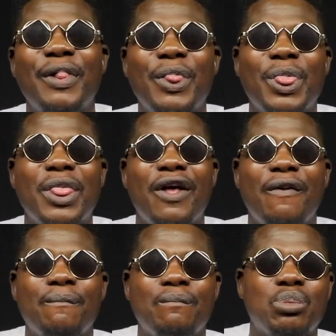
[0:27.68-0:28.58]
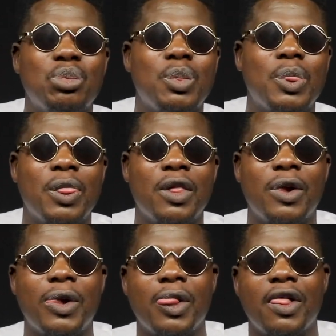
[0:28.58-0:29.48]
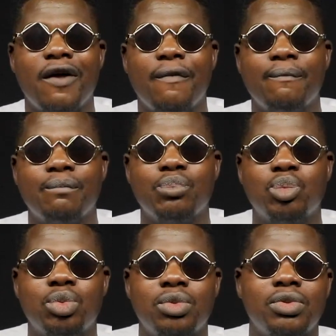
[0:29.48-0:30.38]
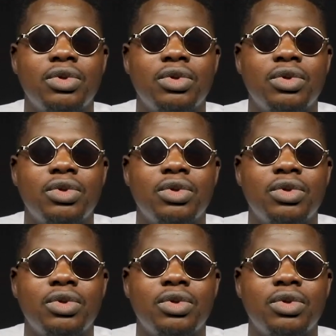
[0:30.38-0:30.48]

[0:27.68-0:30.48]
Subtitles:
Can you say red lorry, yellow lorry 5 times?